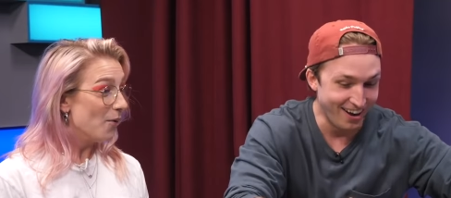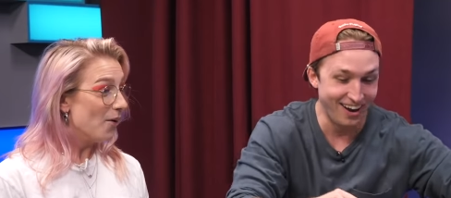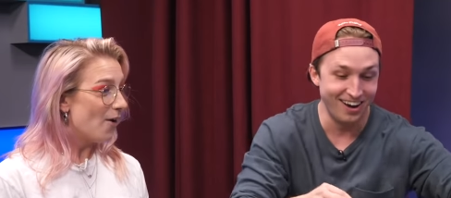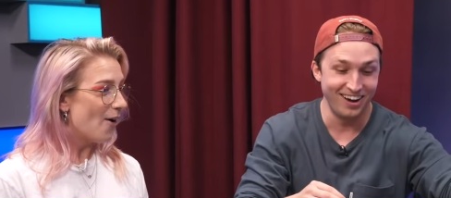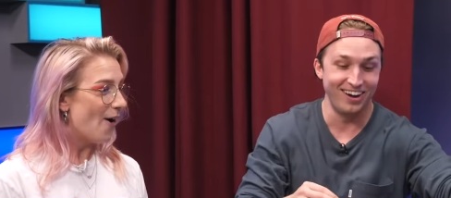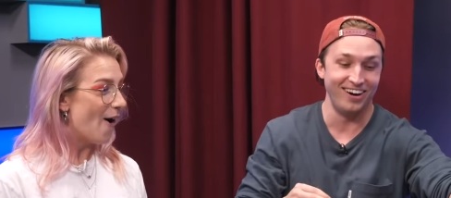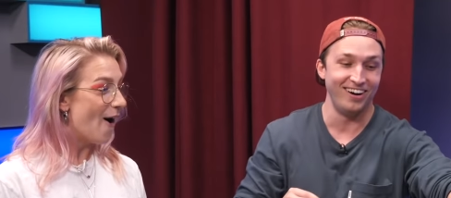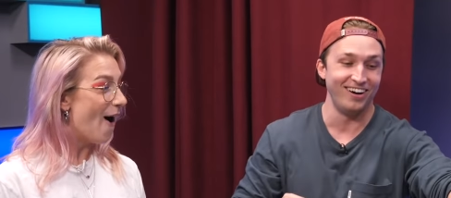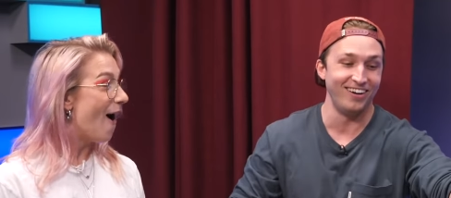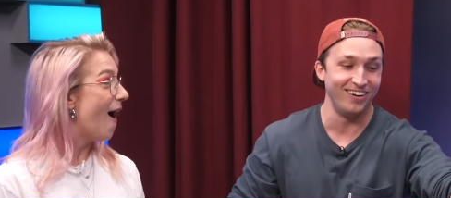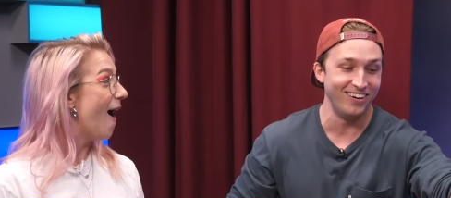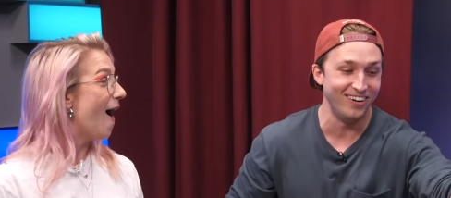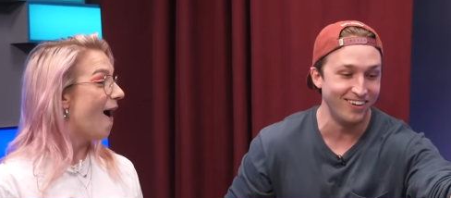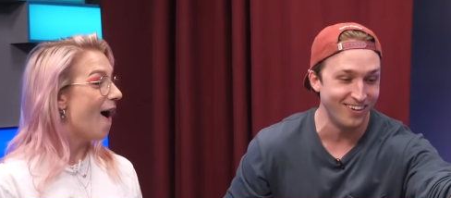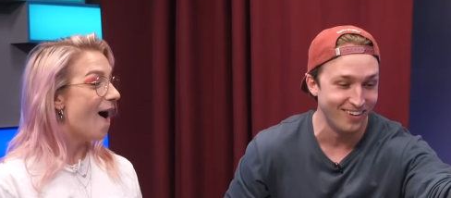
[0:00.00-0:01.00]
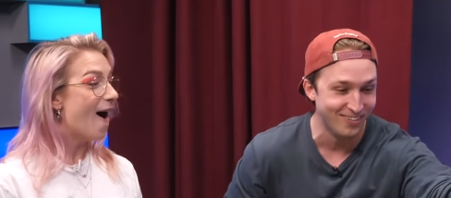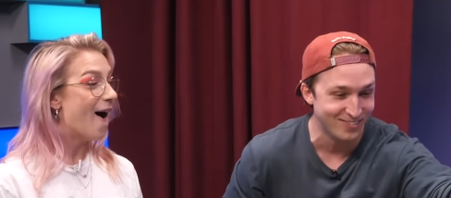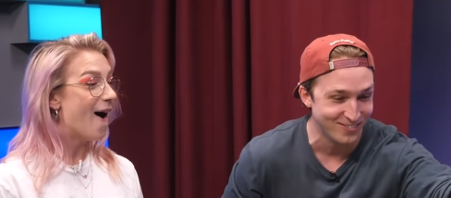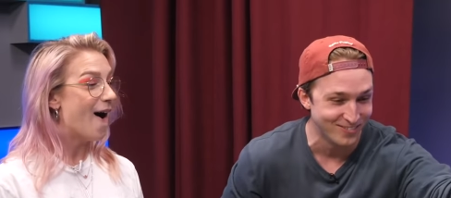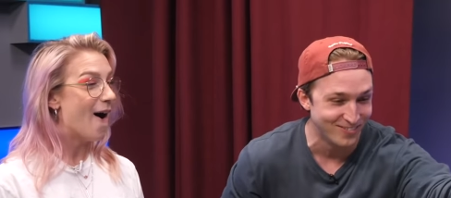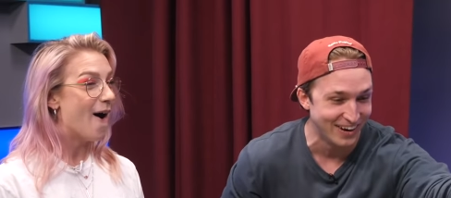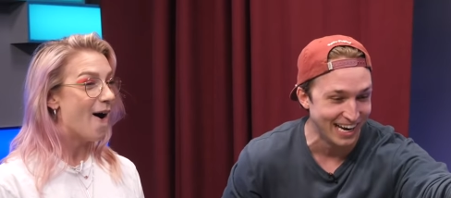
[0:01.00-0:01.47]
Speaker 1: oh,
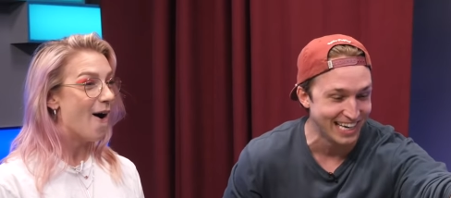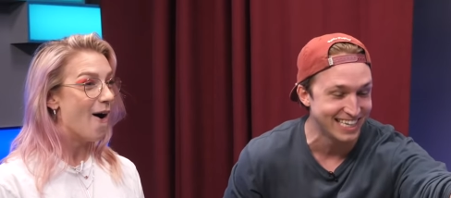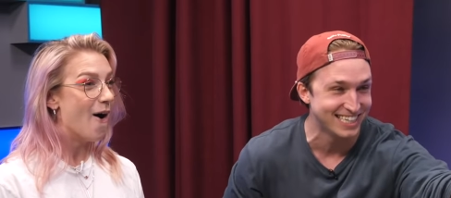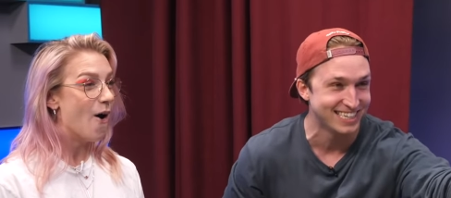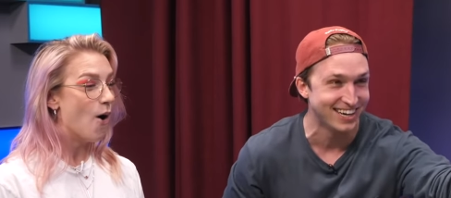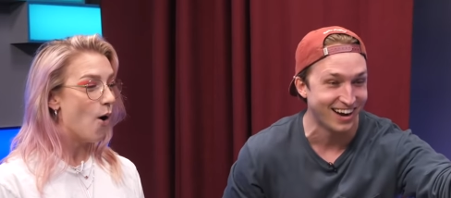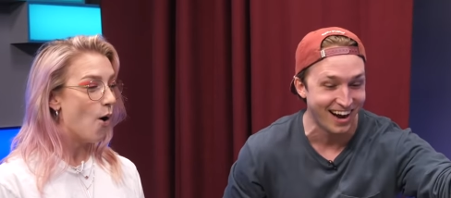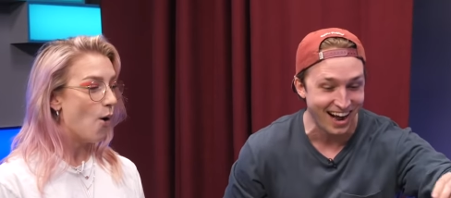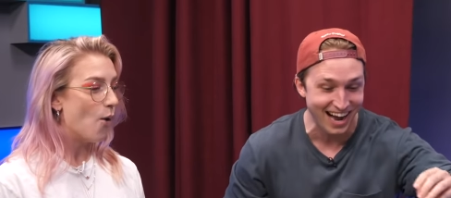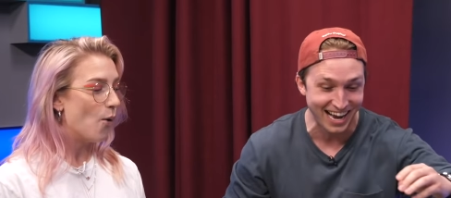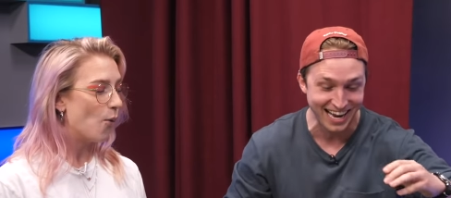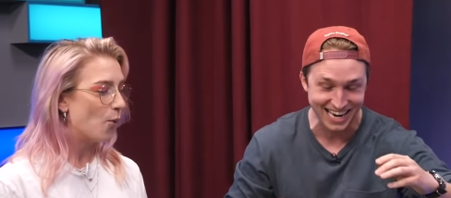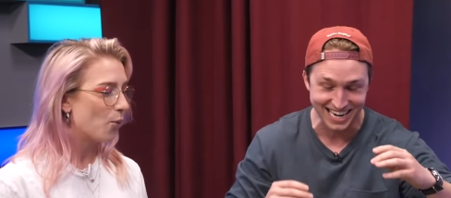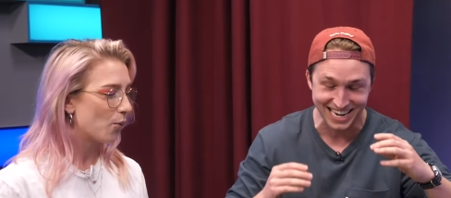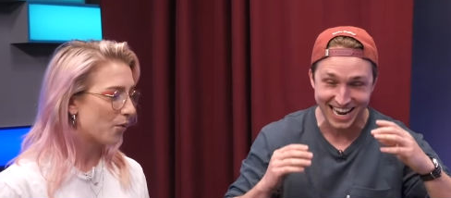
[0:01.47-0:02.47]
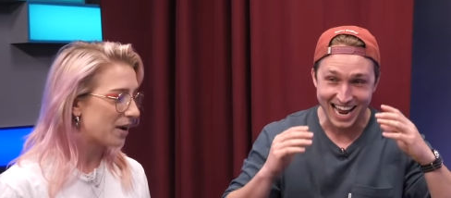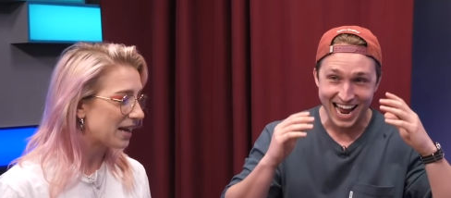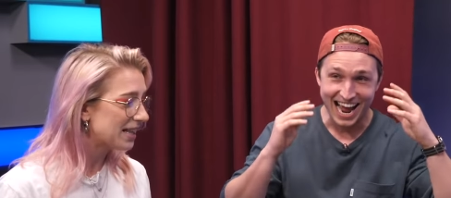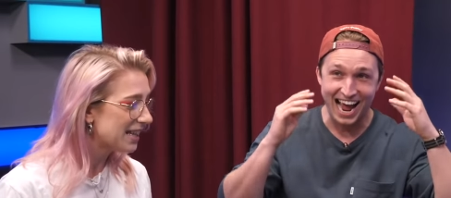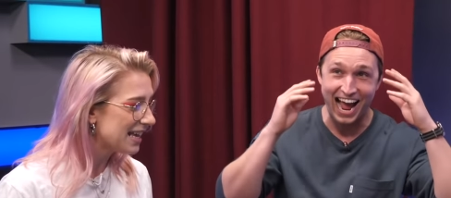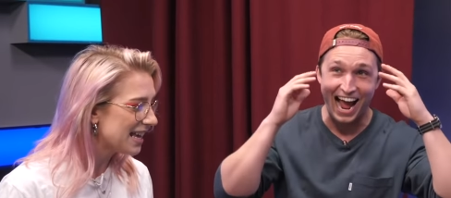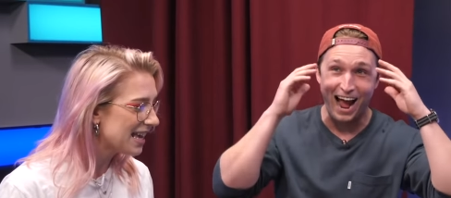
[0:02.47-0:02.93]
my God.
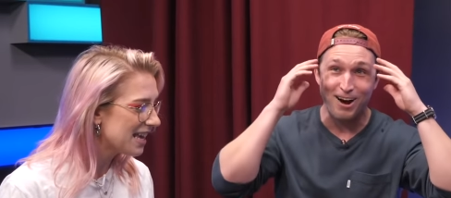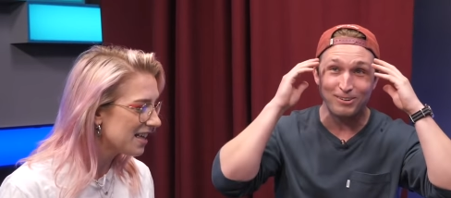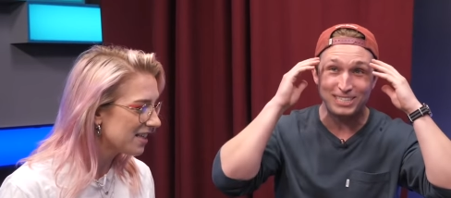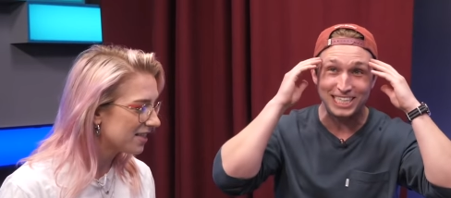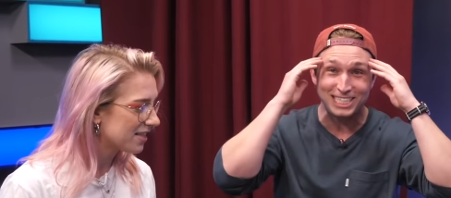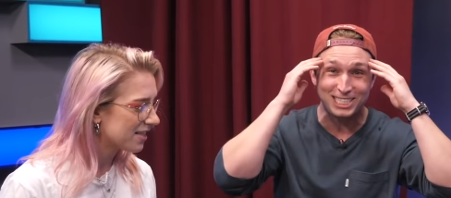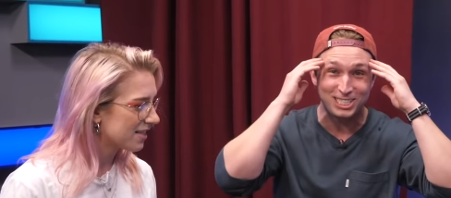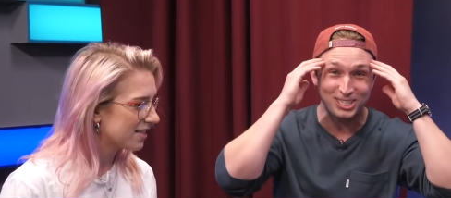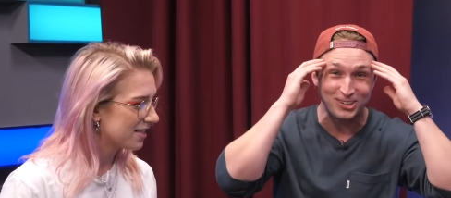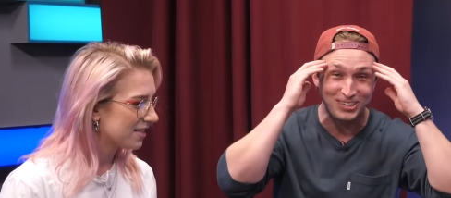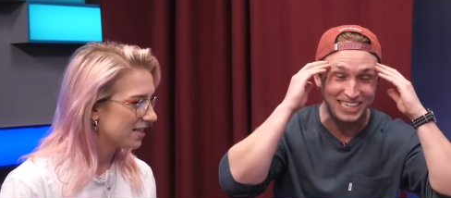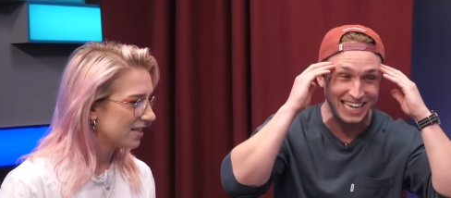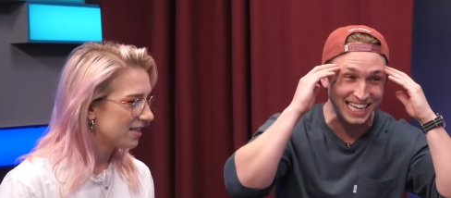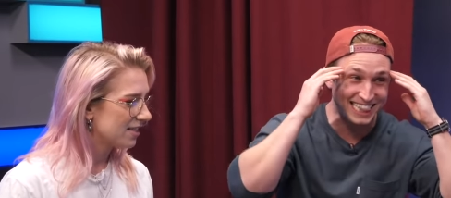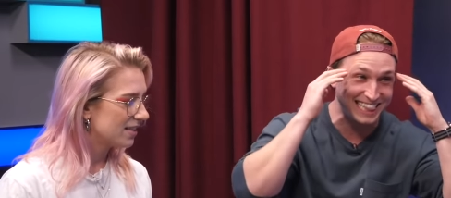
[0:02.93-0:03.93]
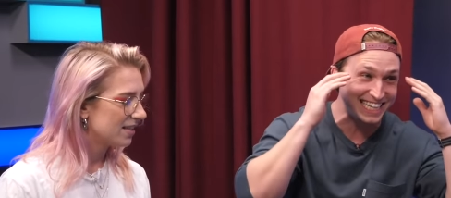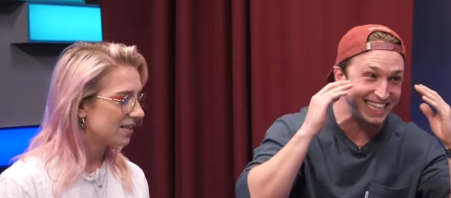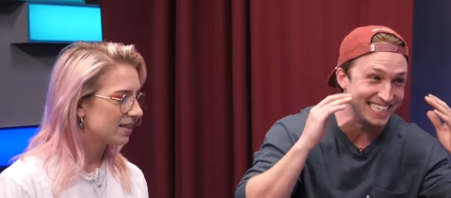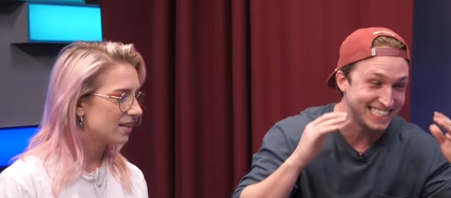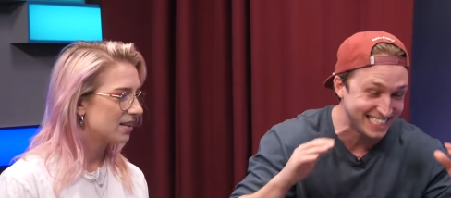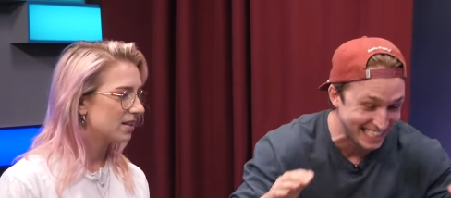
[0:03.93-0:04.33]
Really? How did you get the